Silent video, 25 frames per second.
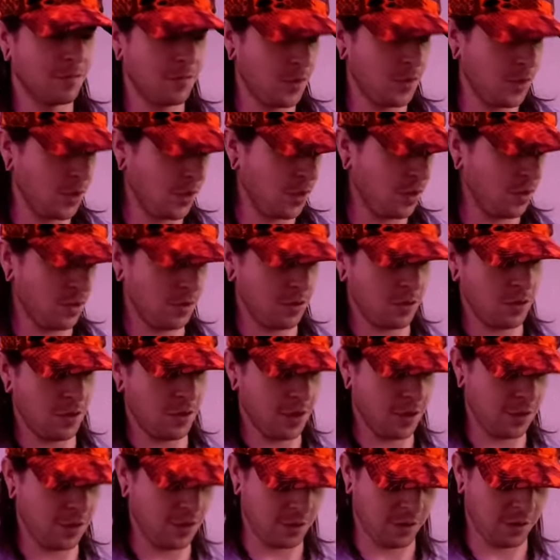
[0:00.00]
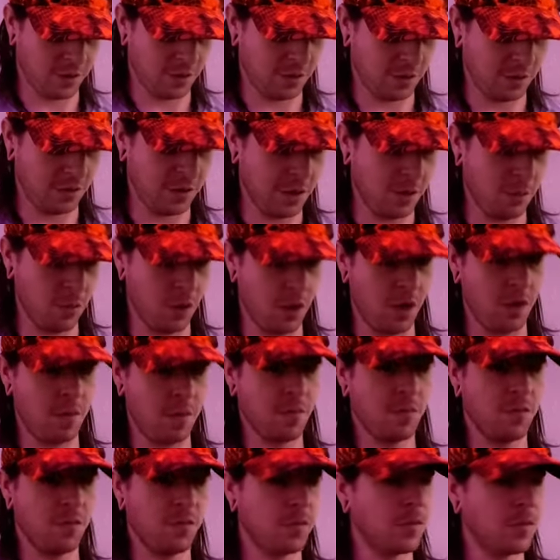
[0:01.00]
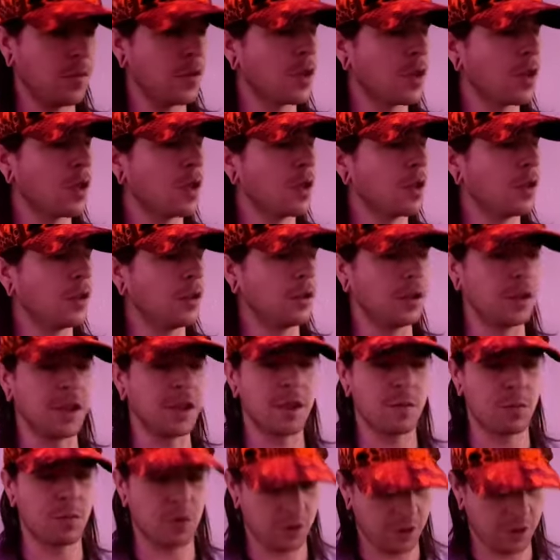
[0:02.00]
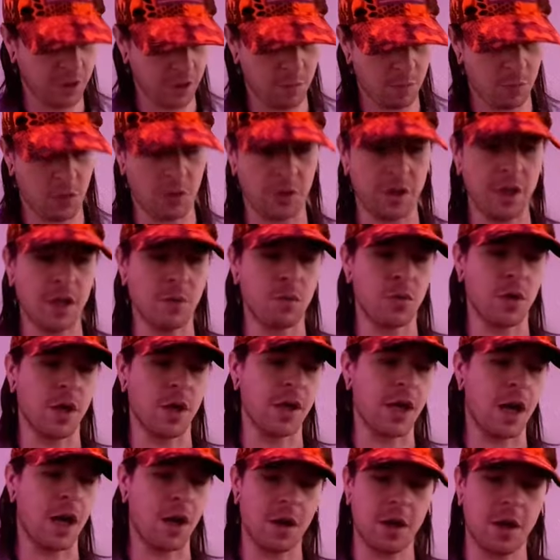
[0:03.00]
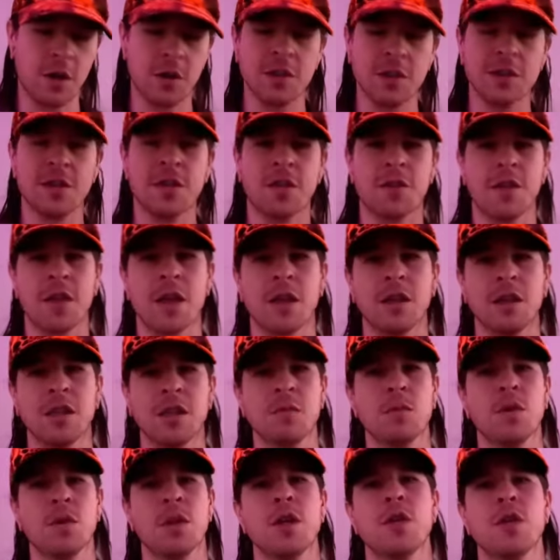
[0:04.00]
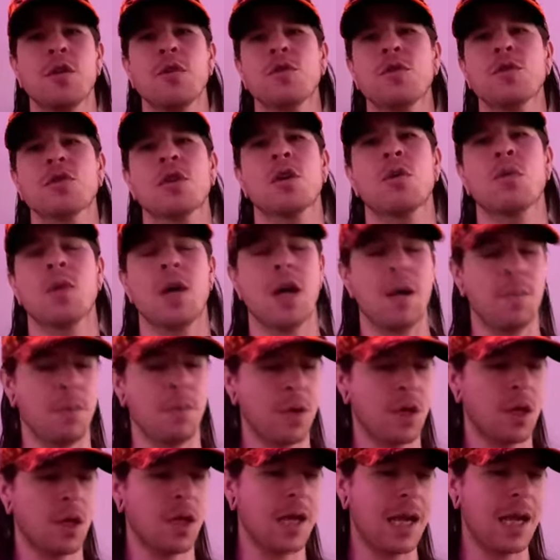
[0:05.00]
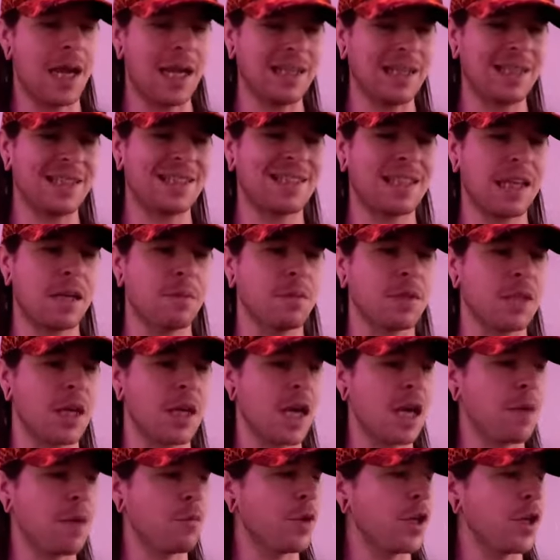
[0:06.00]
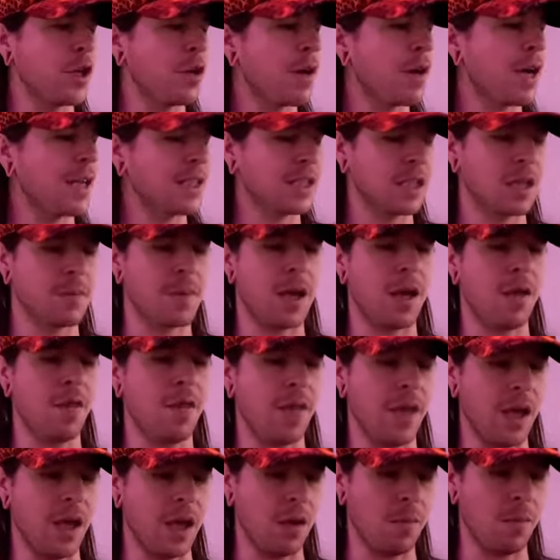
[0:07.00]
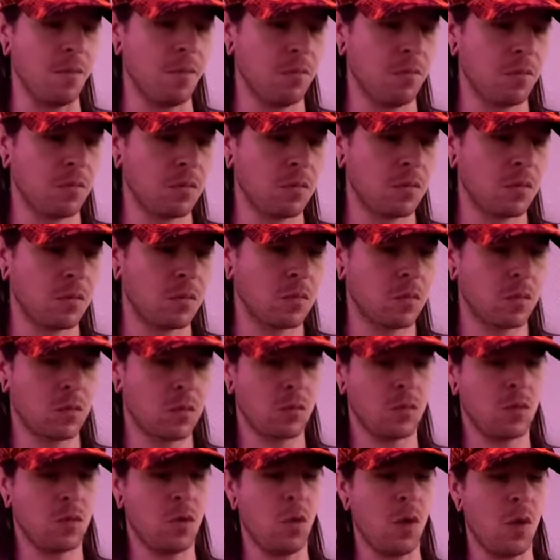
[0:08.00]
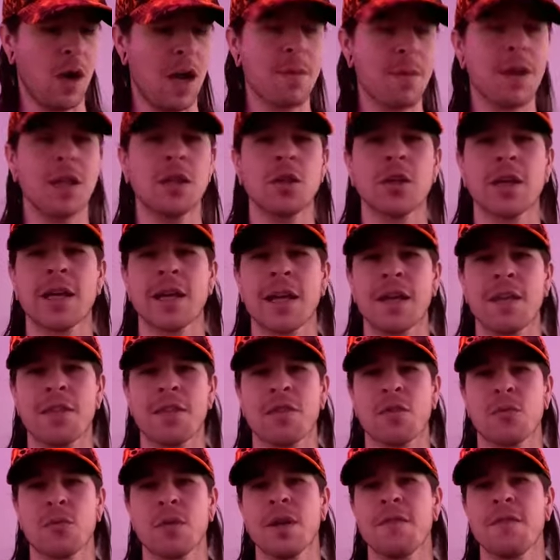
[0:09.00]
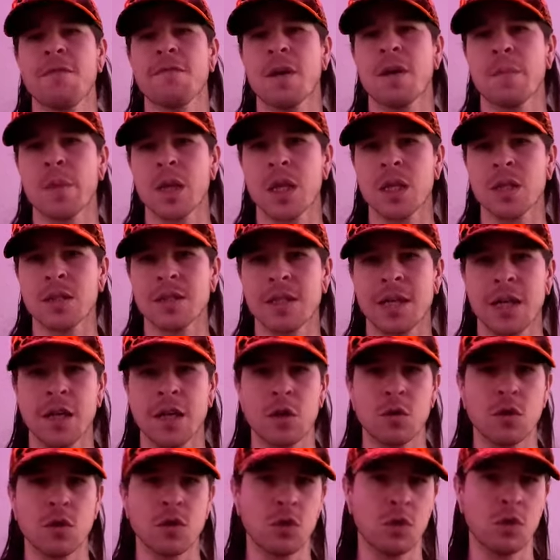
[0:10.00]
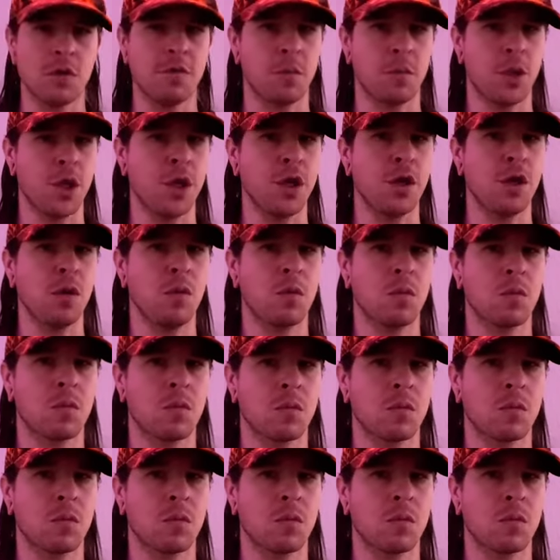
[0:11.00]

Goodness gracious, Libra. Libra, Libra, Libra. Now, here's the thing, Libra. You show up at the same time when you're asking about them. Why am I looking at three feminines and I know two of them are you?